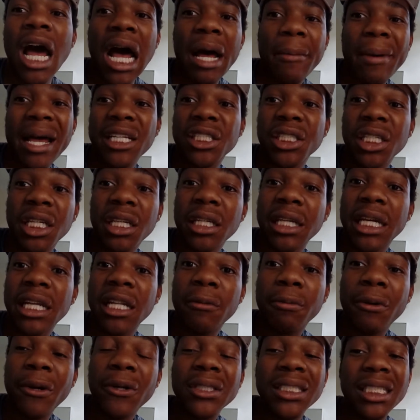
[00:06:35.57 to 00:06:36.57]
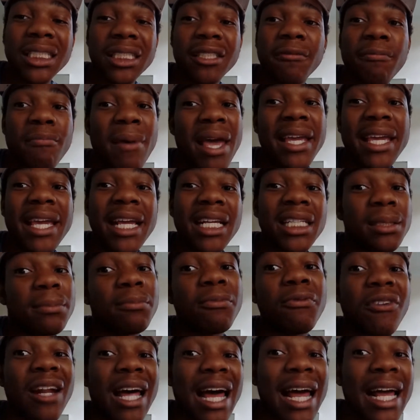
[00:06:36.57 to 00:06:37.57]
I'm actually in the process of making
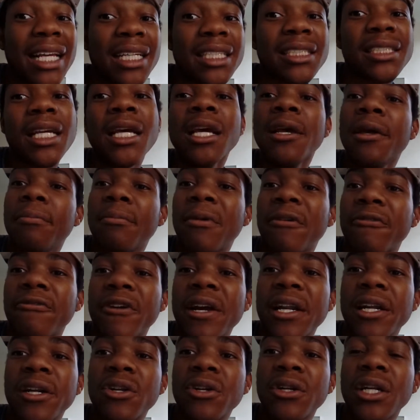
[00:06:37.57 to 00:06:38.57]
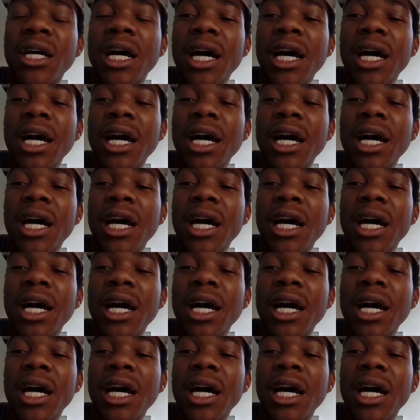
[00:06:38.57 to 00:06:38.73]
some flags. My friend